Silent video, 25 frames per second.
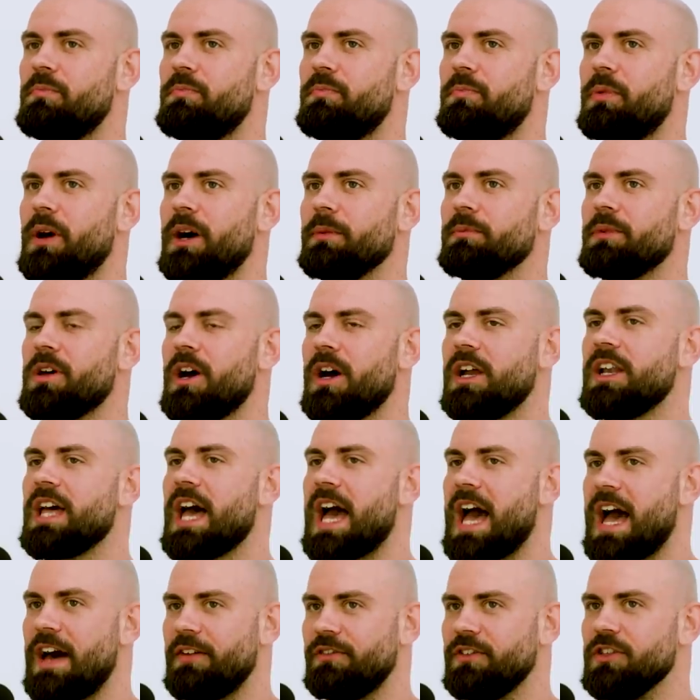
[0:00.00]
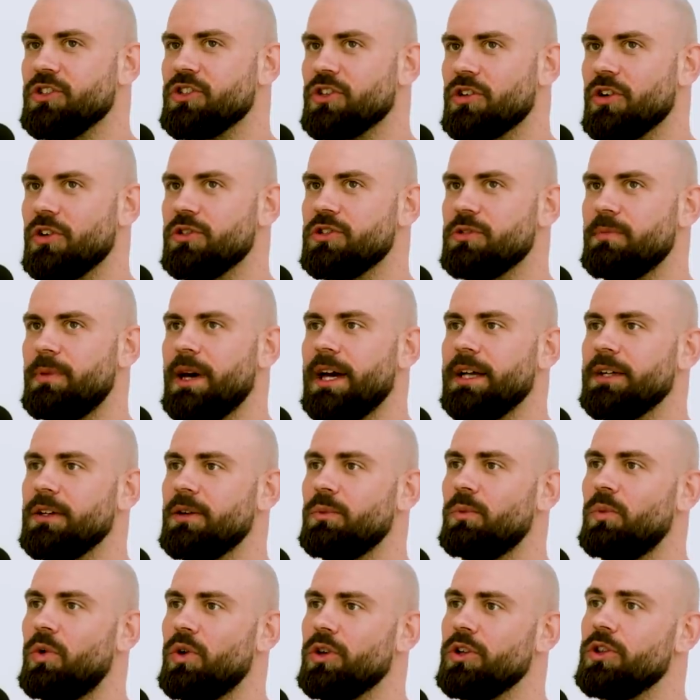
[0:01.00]
but I'm kinda having to go to bed
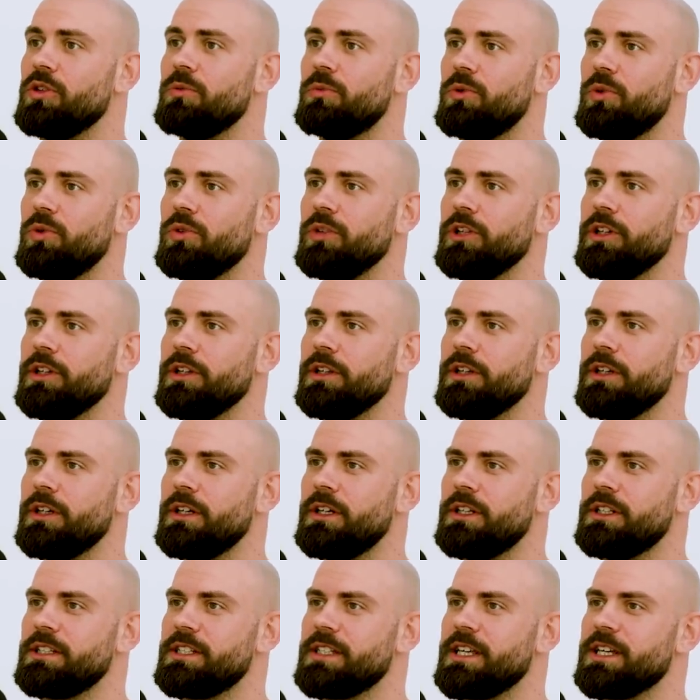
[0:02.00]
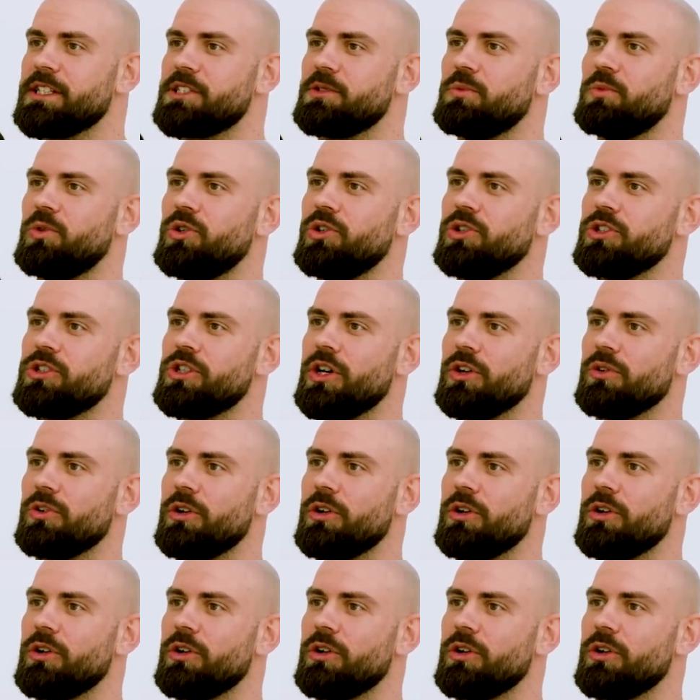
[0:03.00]
at one in the morning to get some work done,